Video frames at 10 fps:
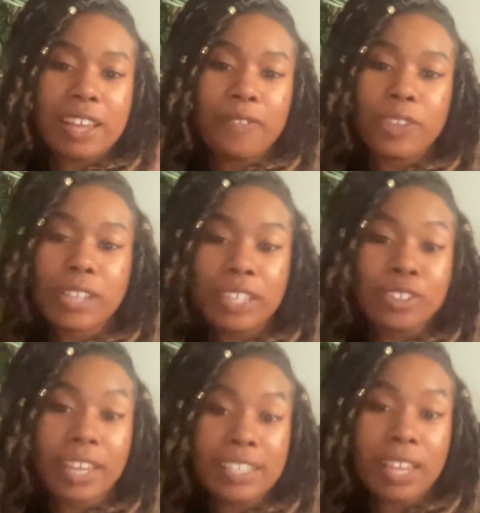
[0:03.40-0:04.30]
I feel
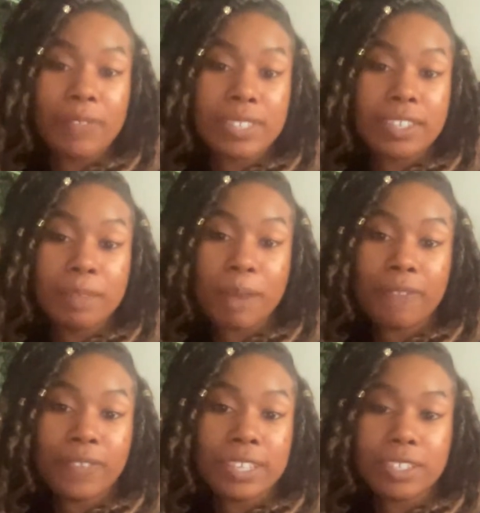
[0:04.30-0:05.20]
like you guys haven't seen
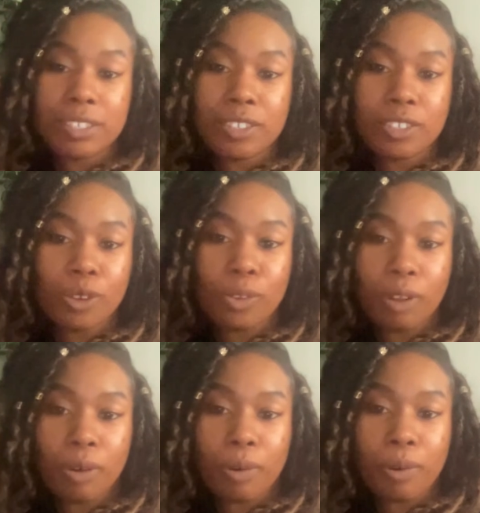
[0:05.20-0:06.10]
my face in so
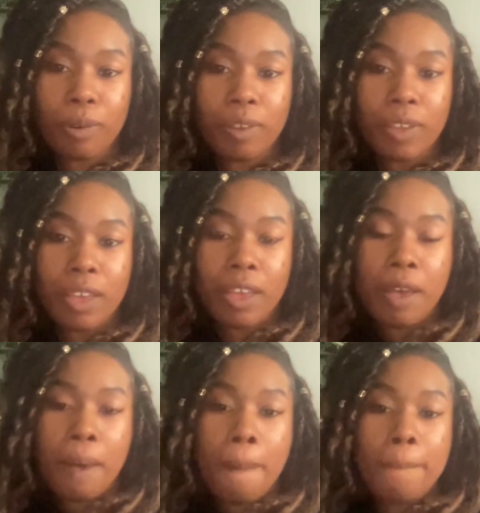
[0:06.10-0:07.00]
long.
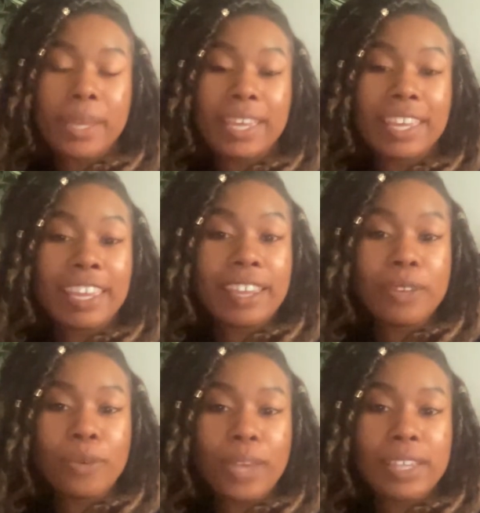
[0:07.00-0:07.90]
But,
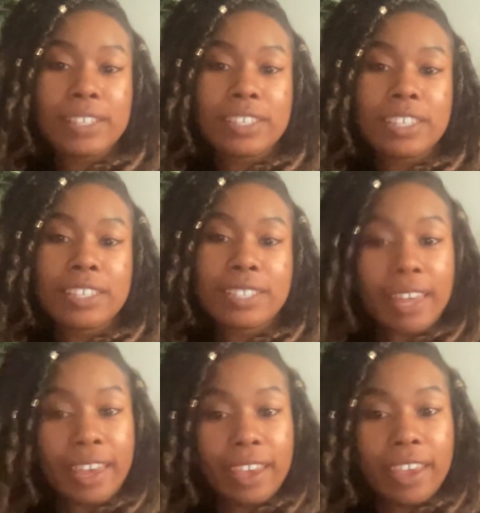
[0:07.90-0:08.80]
anyways,
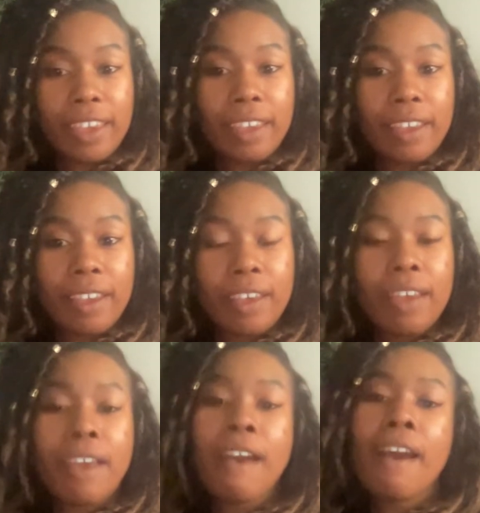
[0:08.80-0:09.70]
today
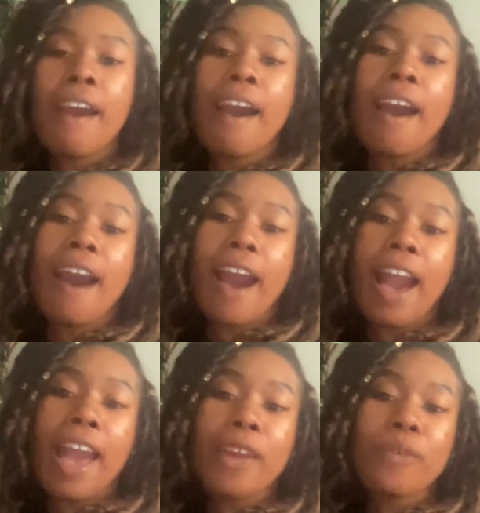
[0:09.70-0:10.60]

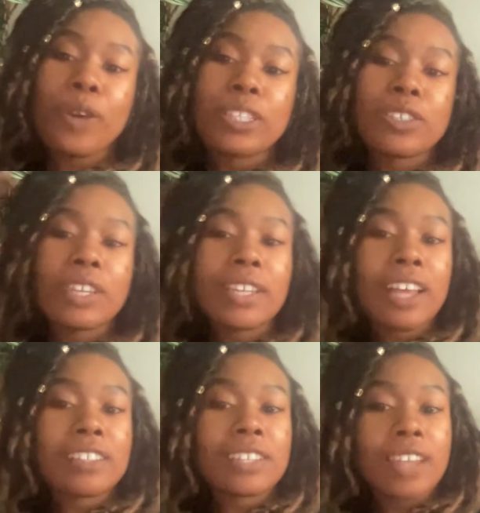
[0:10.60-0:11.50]
I want to
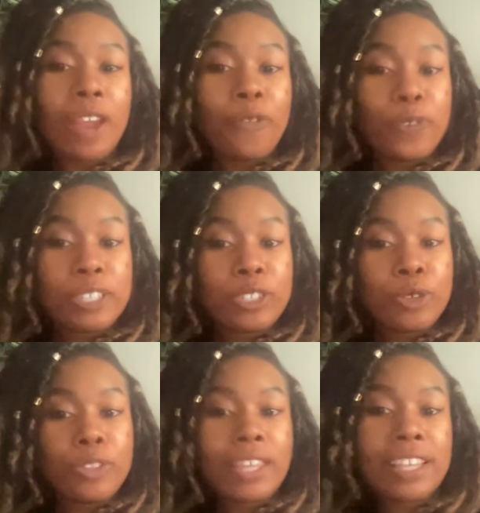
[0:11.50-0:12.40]
announce that I've reached
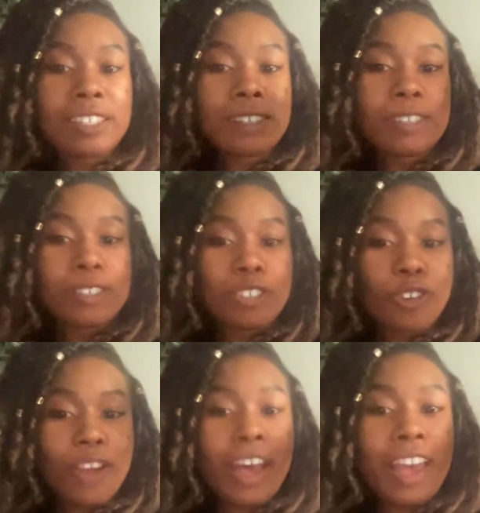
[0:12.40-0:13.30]
2,000 subscribers.